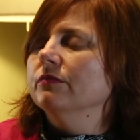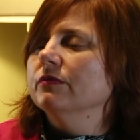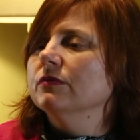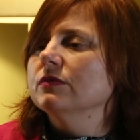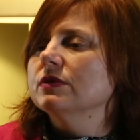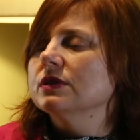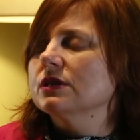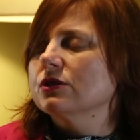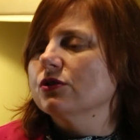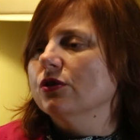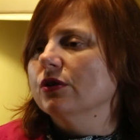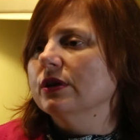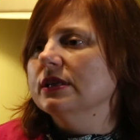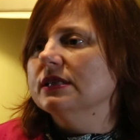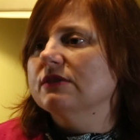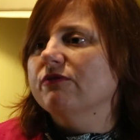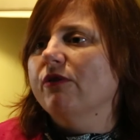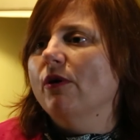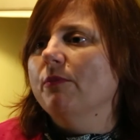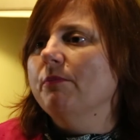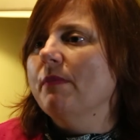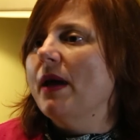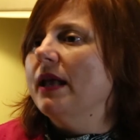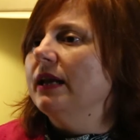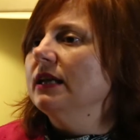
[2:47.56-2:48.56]
stories
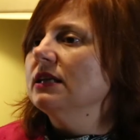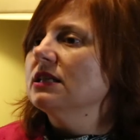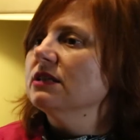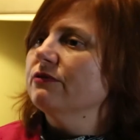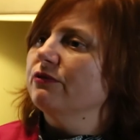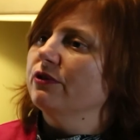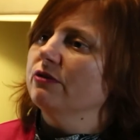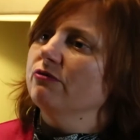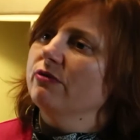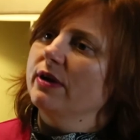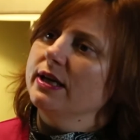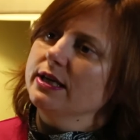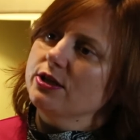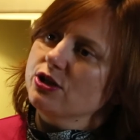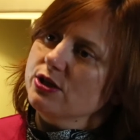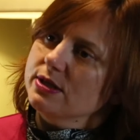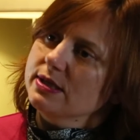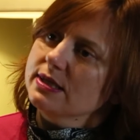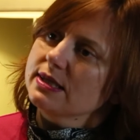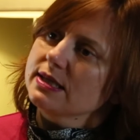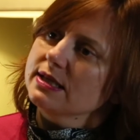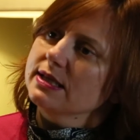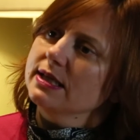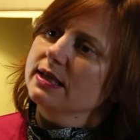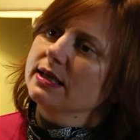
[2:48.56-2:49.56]
from many different
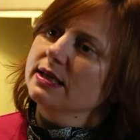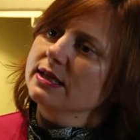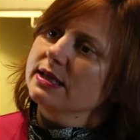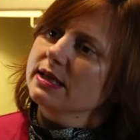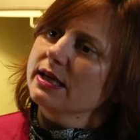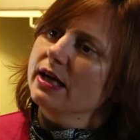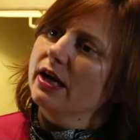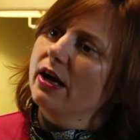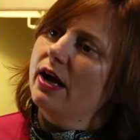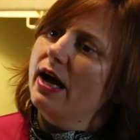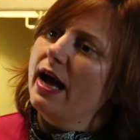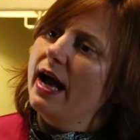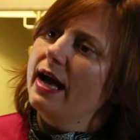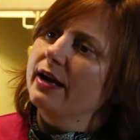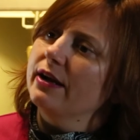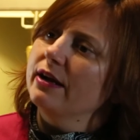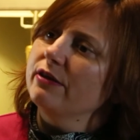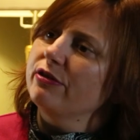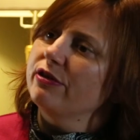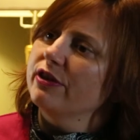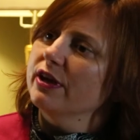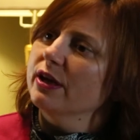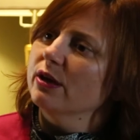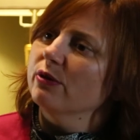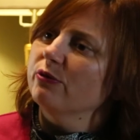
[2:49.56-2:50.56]
regions in India, and I
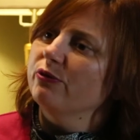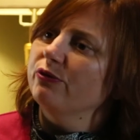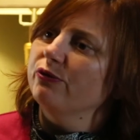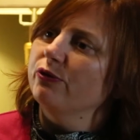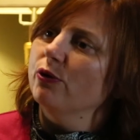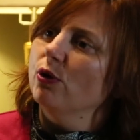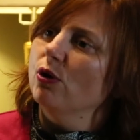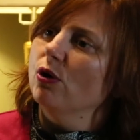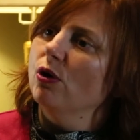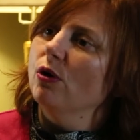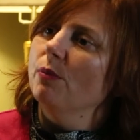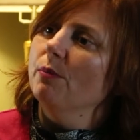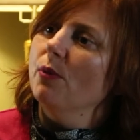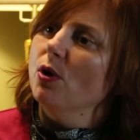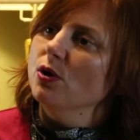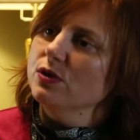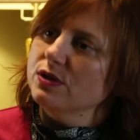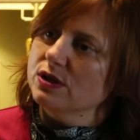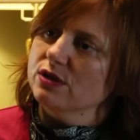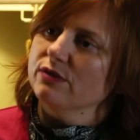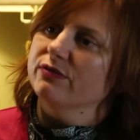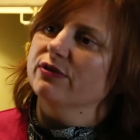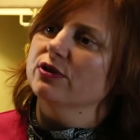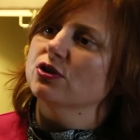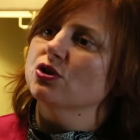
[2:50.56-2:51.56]
think for
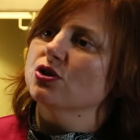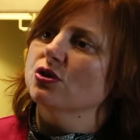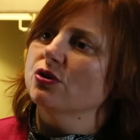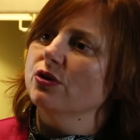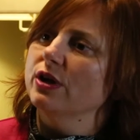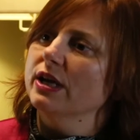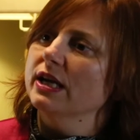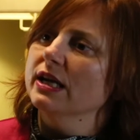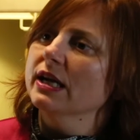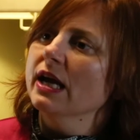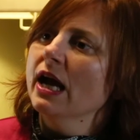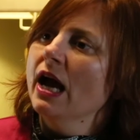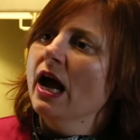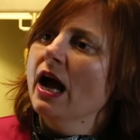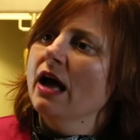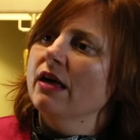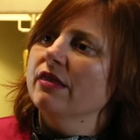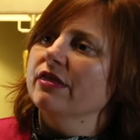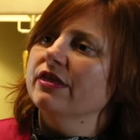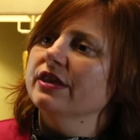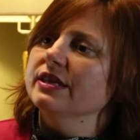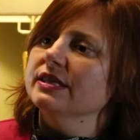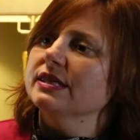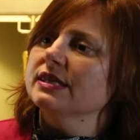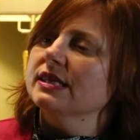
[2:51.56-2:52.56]
most of the jury
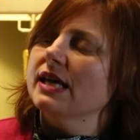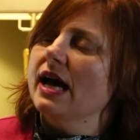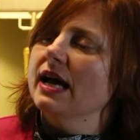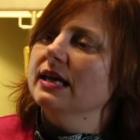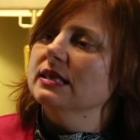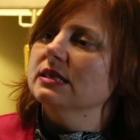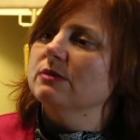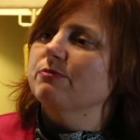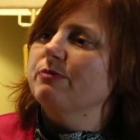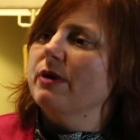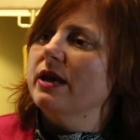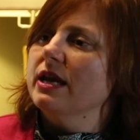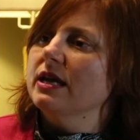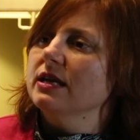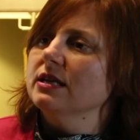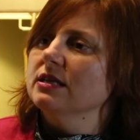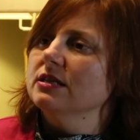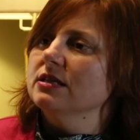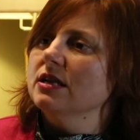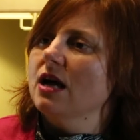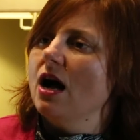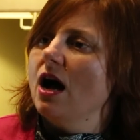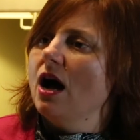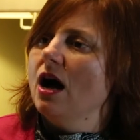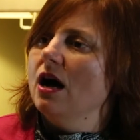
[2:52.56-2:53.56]
this has
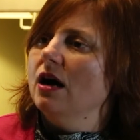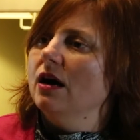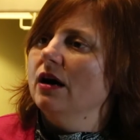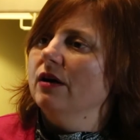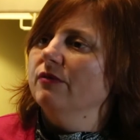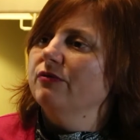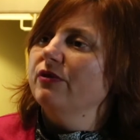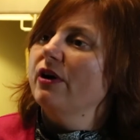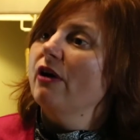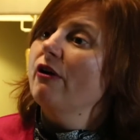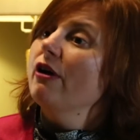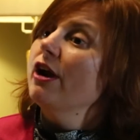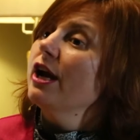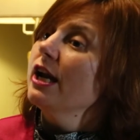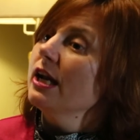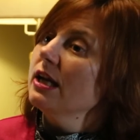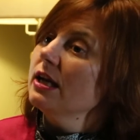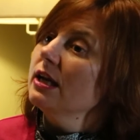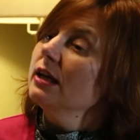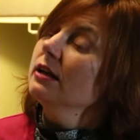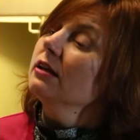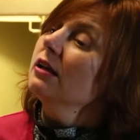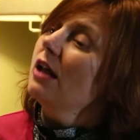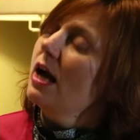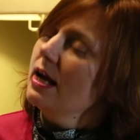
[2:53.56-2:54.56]
been very
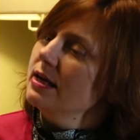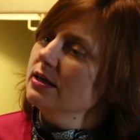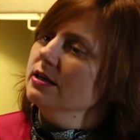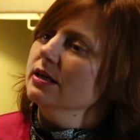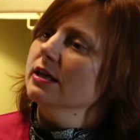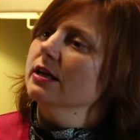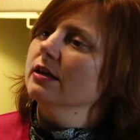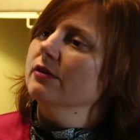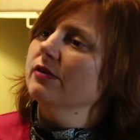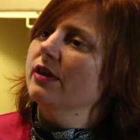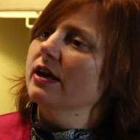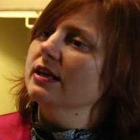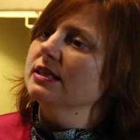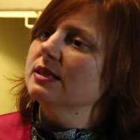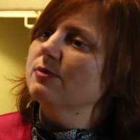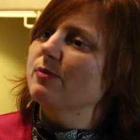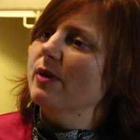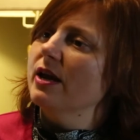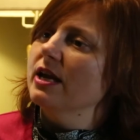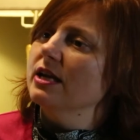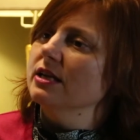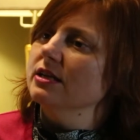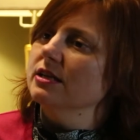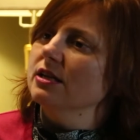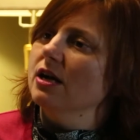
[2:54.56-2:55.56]
enlightening. There's
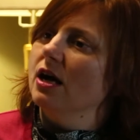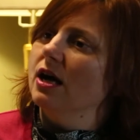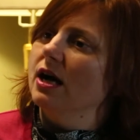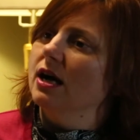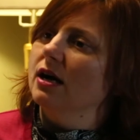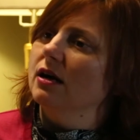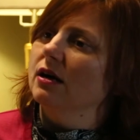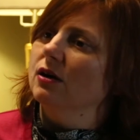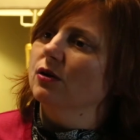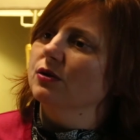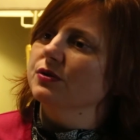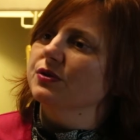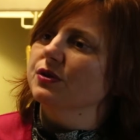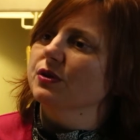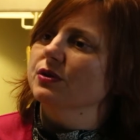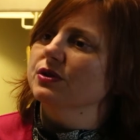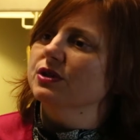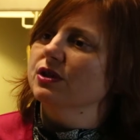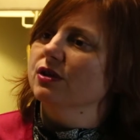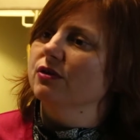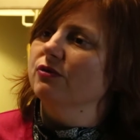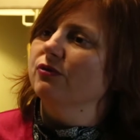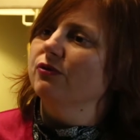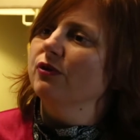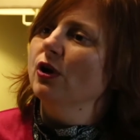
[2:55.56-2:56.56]
been all
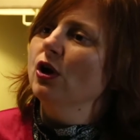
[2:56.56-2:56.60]
sorts of